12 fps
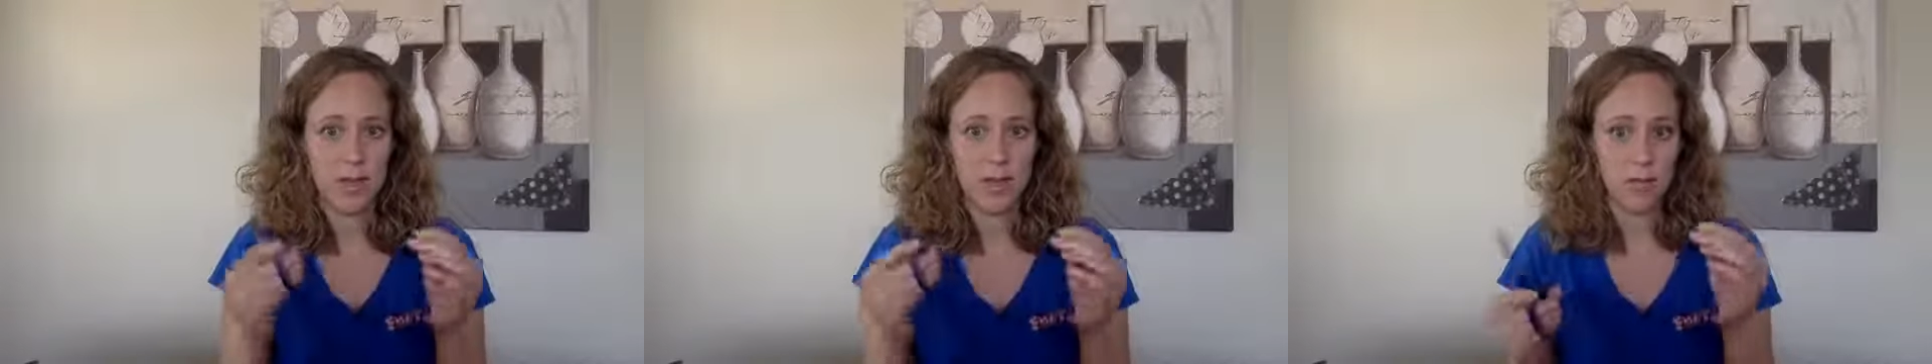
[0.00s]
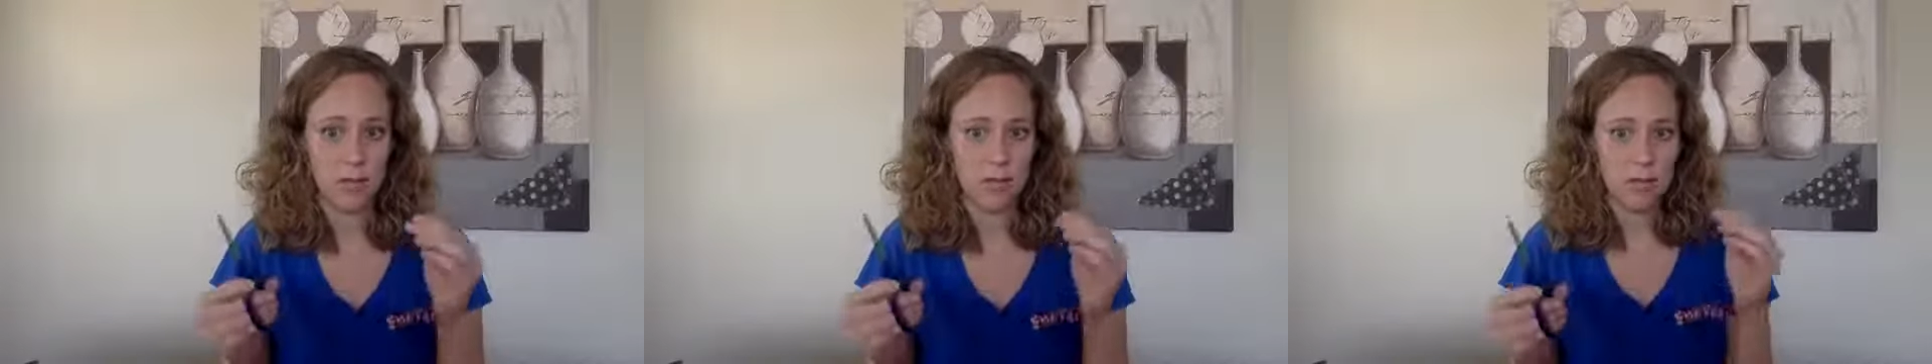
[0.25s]

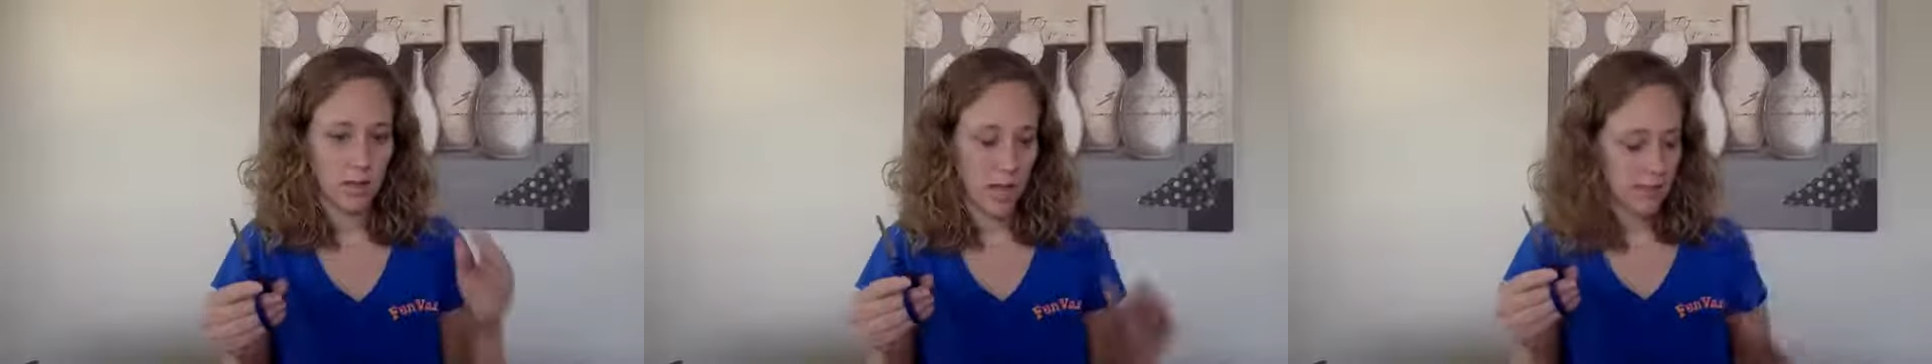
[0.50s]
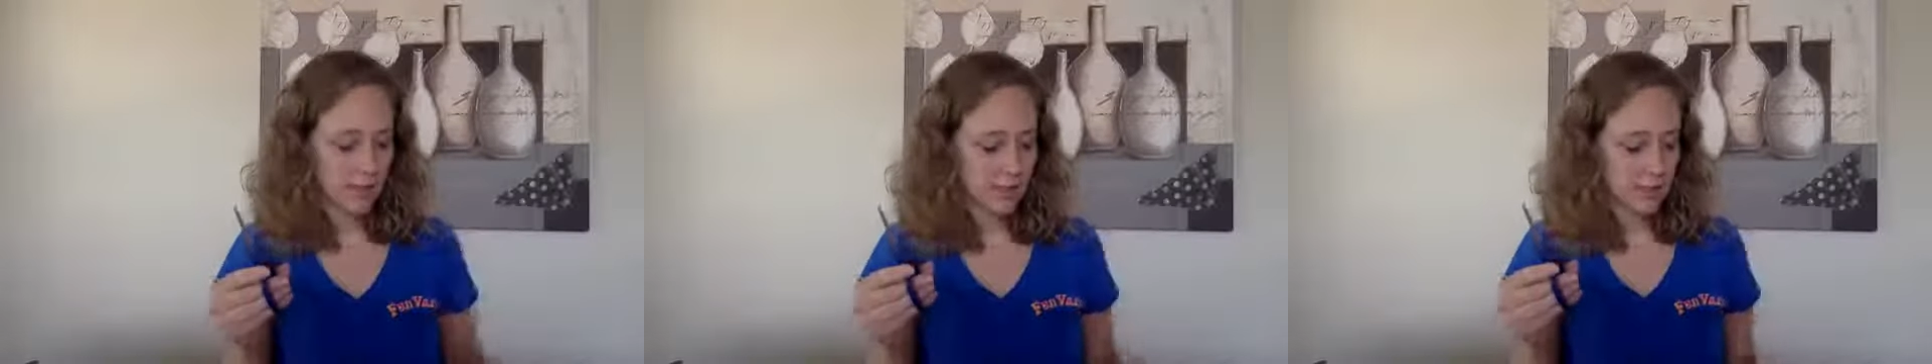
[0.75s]
So
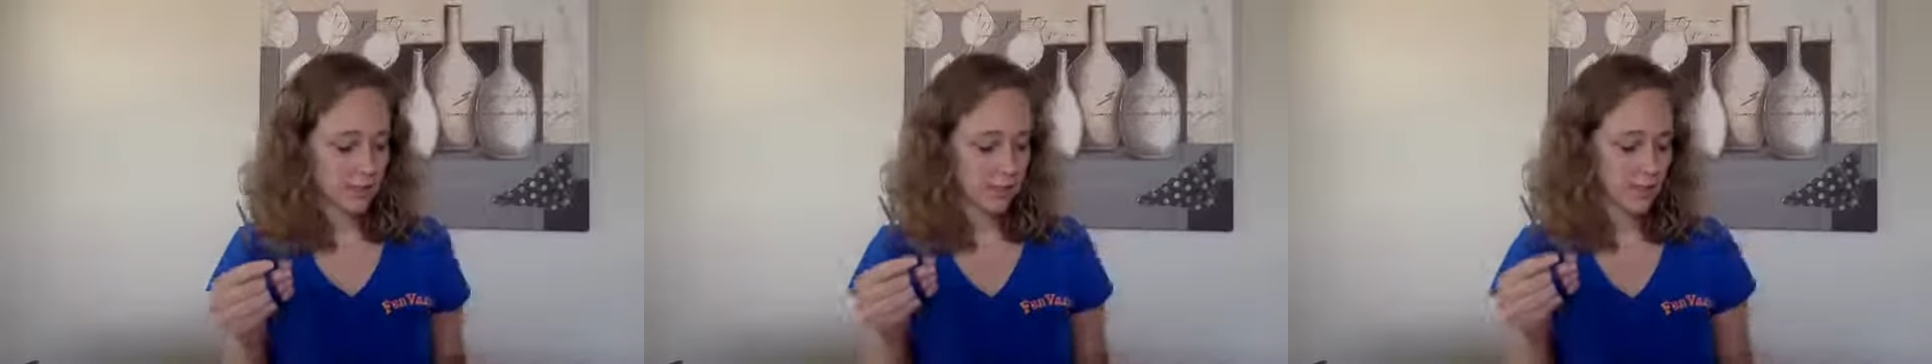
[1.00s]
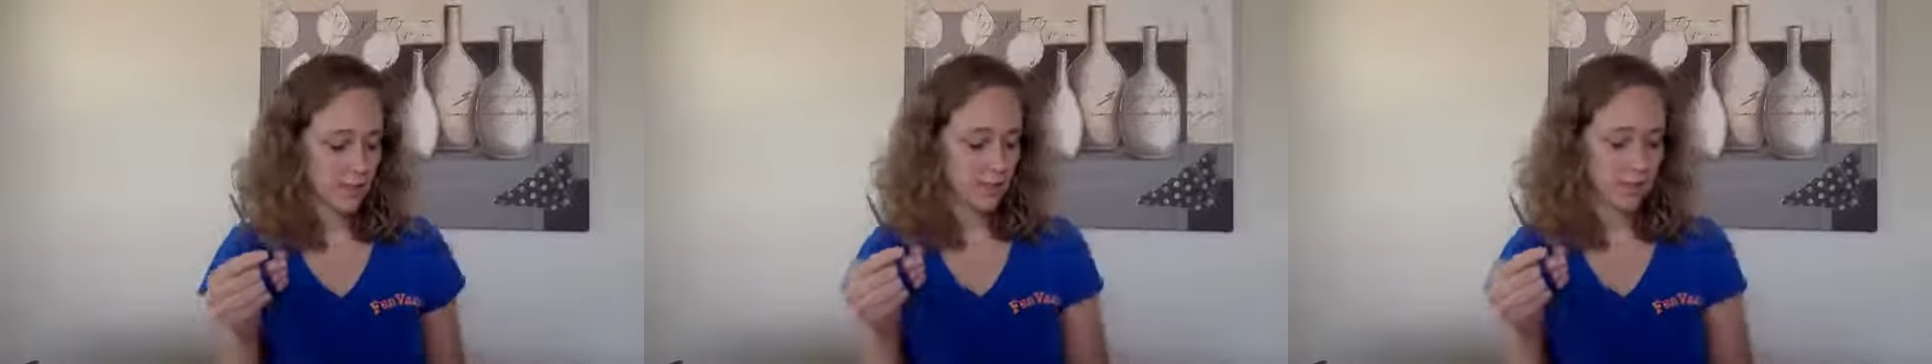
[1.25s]
lots of scissor
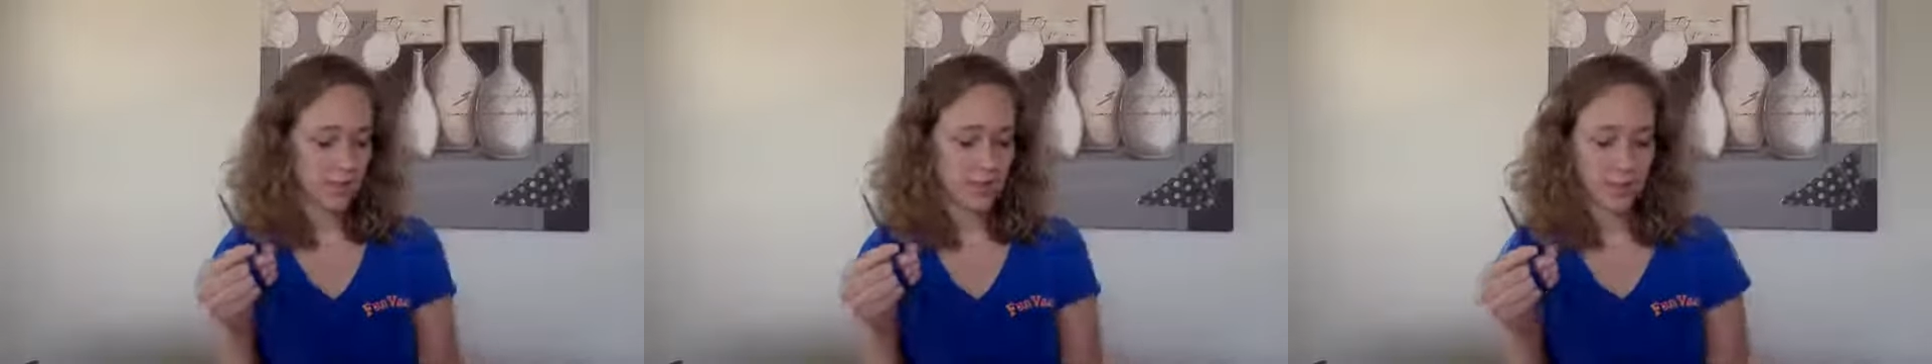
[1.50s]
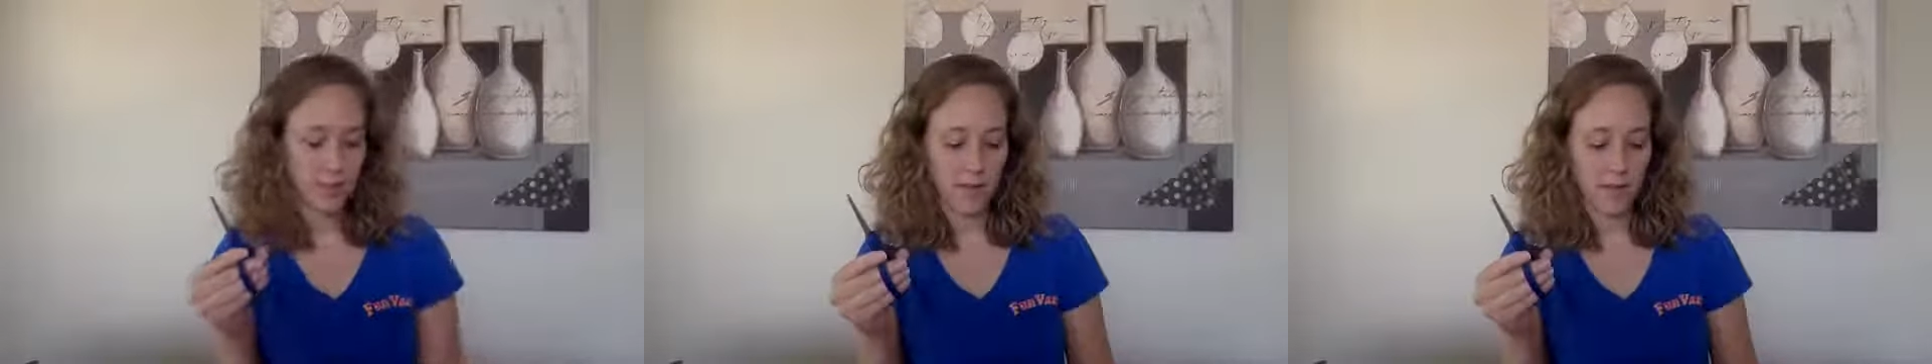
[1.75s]
skills,
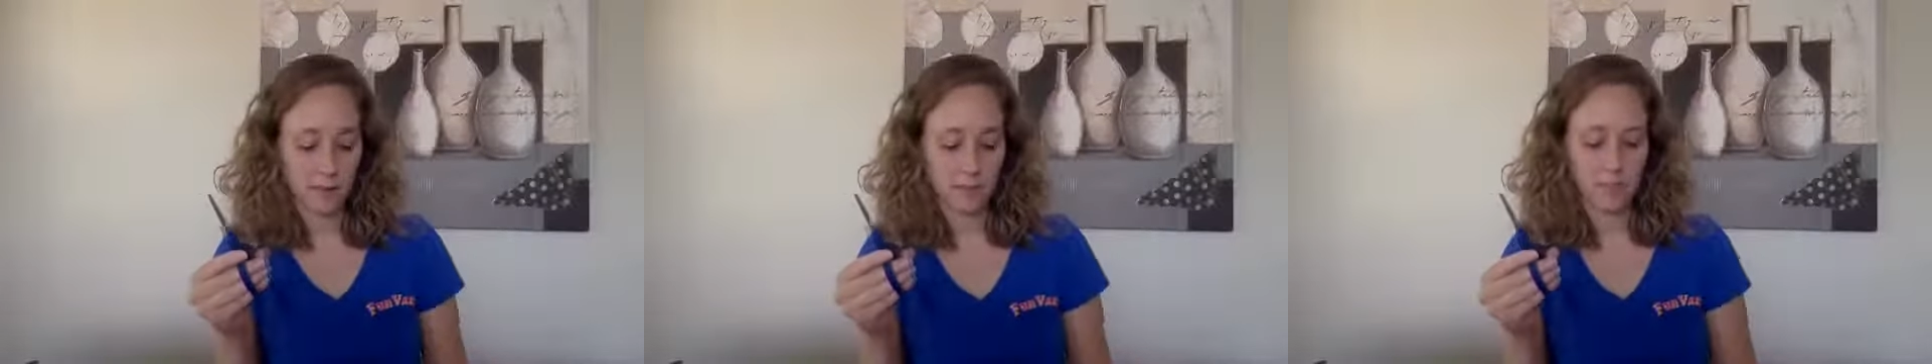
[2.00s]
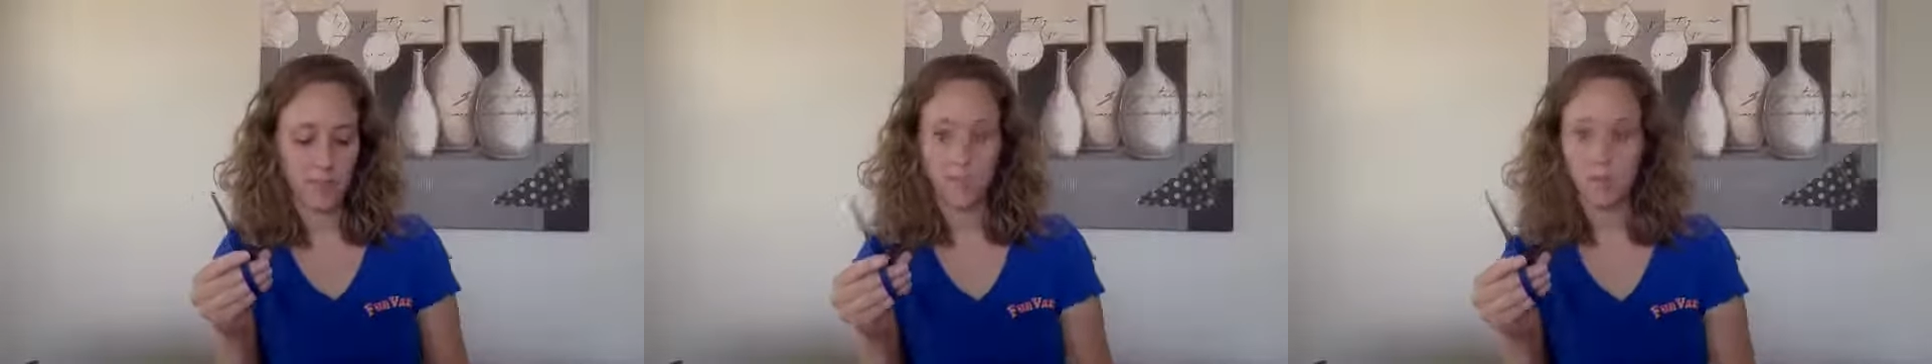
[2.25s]
lots of fine